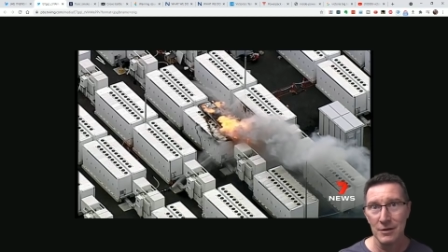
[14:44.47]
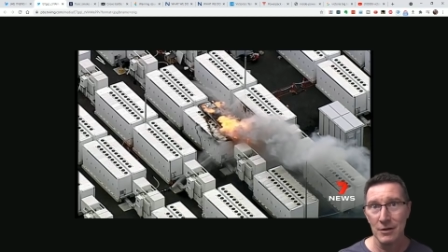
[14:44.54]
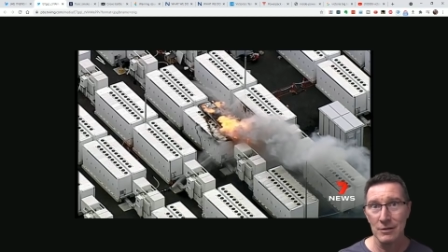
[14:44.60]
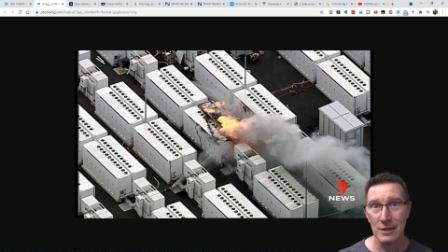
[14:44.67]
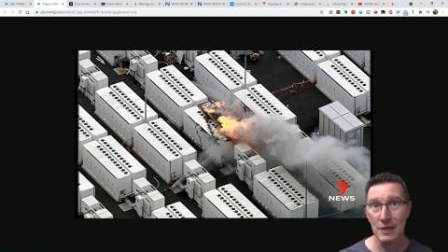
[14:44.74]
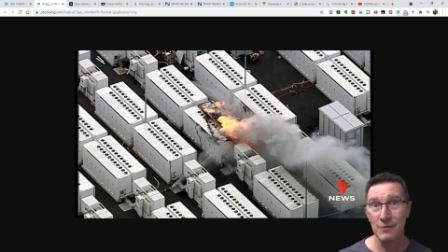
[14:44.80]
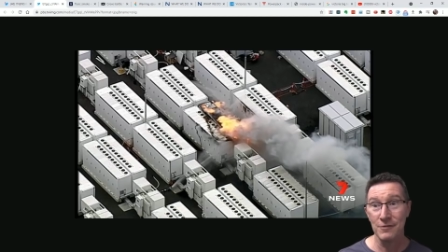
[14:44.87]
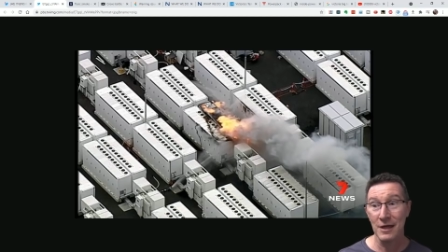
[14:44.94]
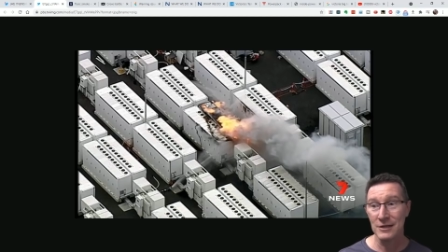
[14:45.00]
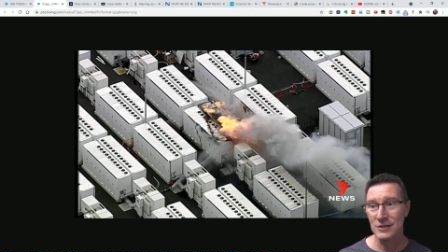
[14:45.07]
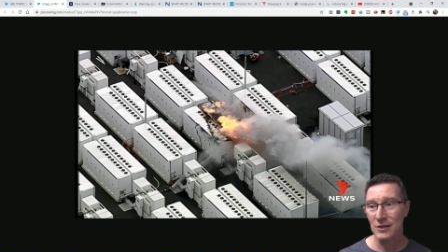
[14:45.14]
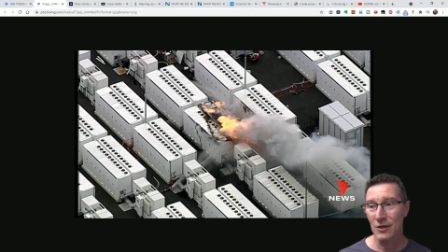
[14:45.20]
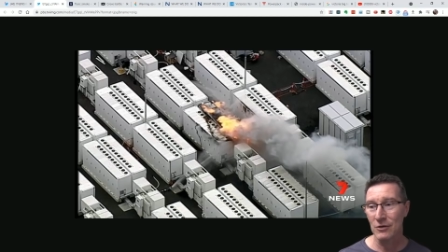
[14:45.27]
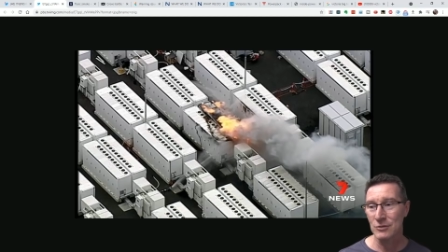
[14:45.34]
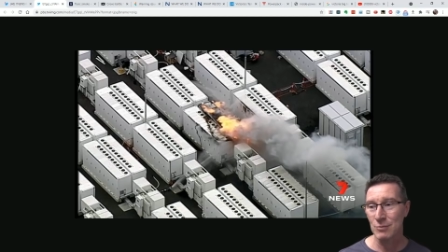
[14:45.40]
I'll leave that
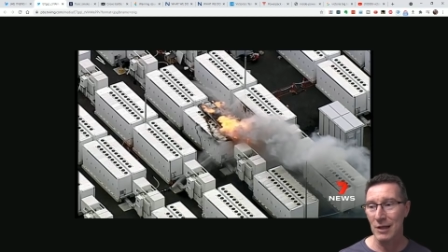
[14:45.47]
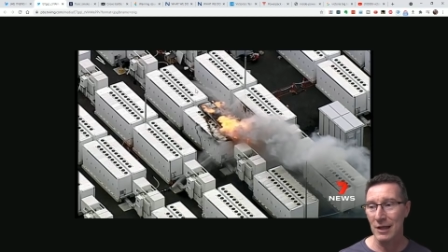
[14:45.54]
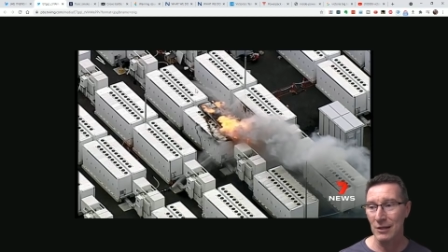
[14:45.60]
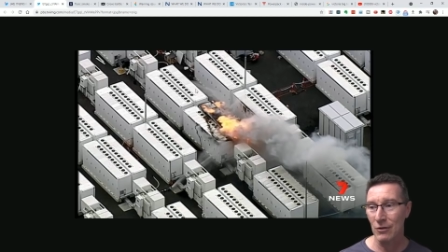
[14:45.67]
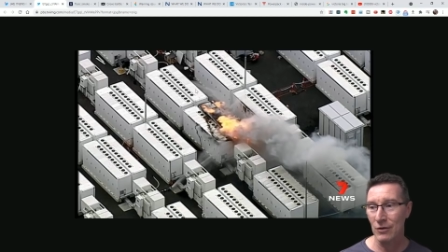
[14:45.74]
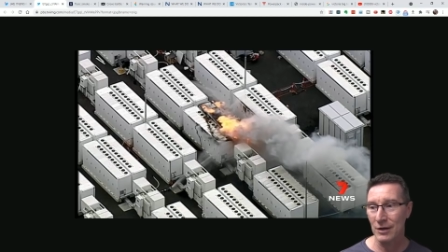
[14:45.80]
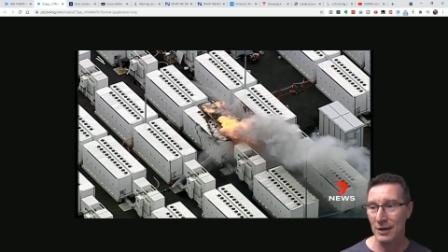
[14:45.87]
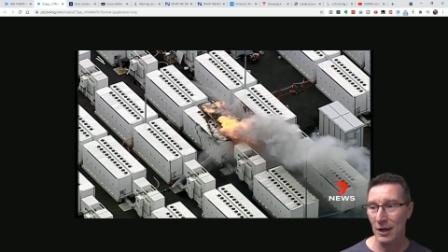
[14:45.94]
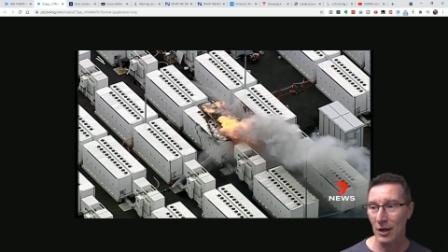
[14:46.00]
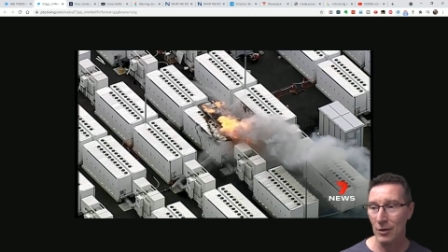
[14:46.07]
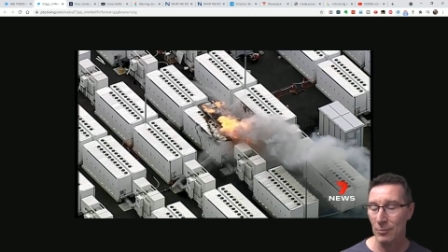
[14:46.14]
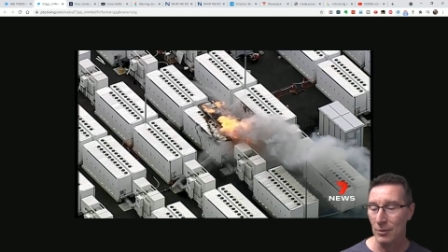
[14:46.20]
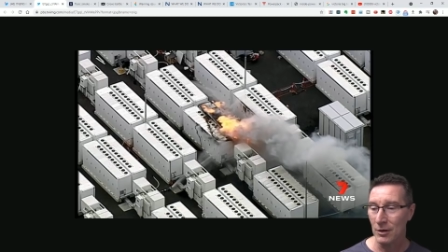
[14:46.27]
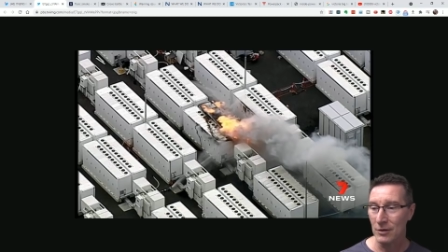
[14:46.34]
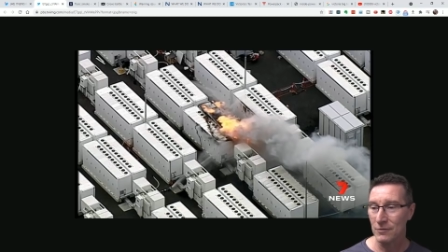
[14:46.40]
to those playing along at
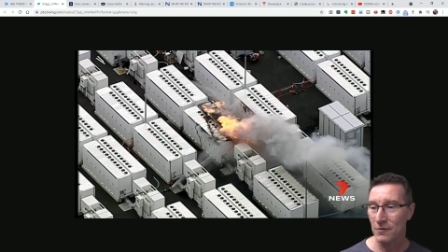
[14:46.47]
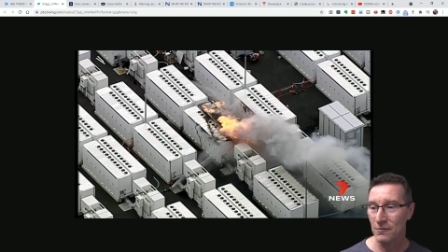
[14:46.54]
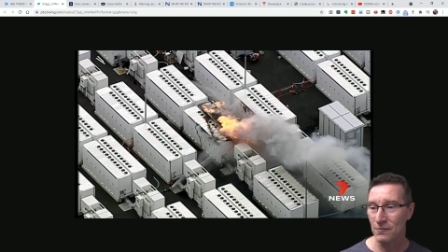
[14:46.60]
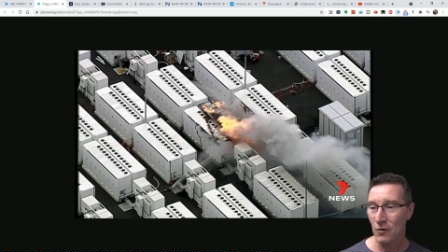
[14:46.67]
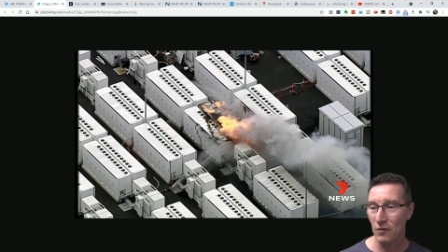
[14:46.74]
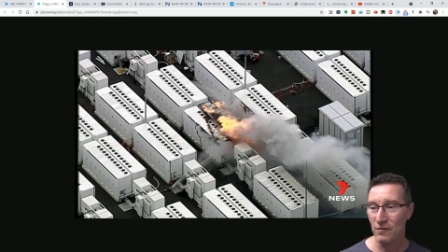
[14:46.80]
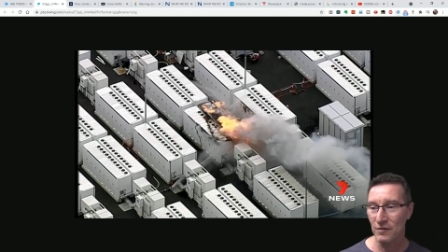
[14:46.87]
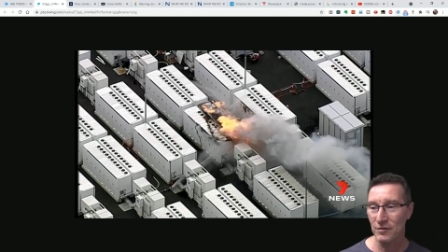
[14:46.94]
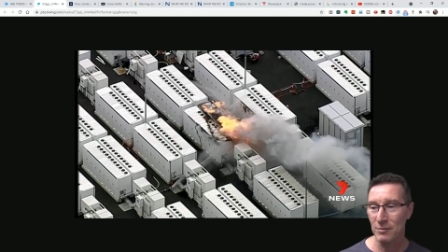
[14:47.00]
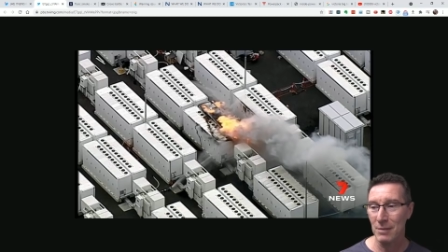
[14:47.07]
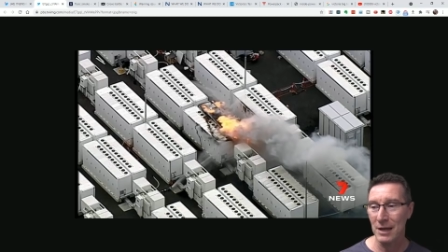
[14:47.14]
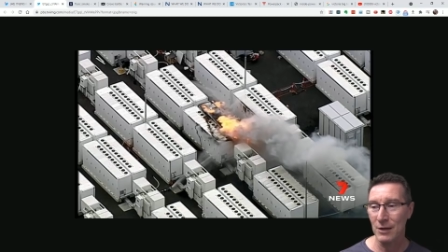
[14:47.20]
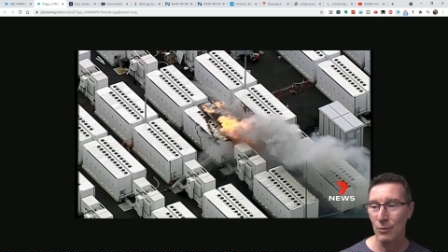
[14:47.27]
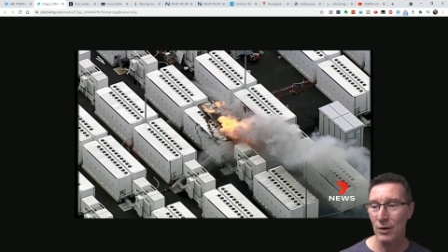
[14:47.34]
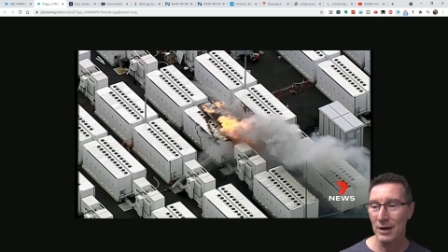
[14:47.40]
home for 450
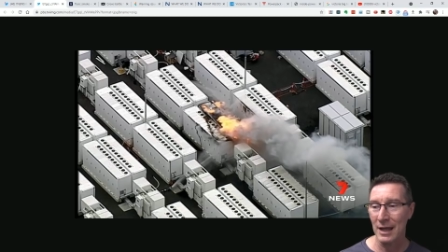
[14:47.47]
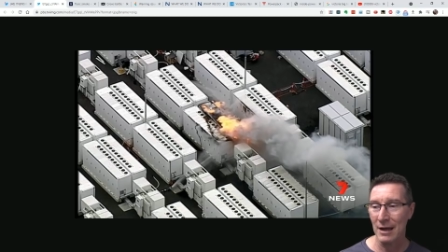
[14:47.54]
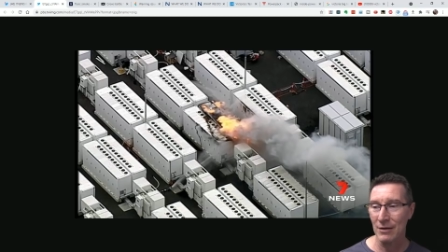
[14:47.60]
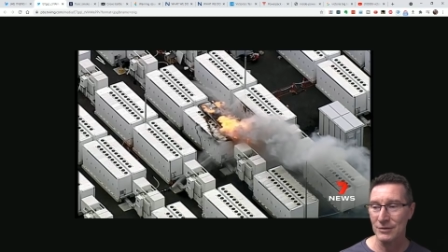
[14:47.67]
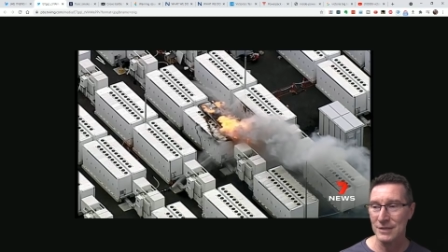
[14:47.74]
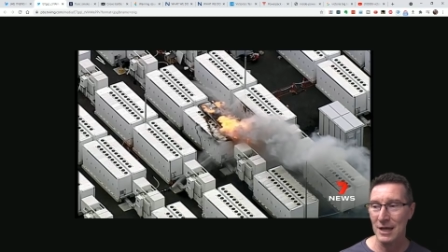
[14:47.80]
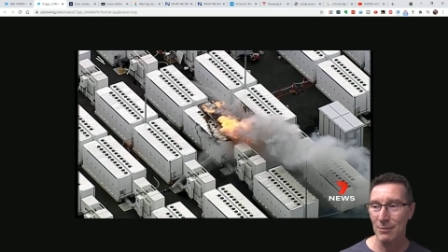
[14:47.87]
megawatt hours.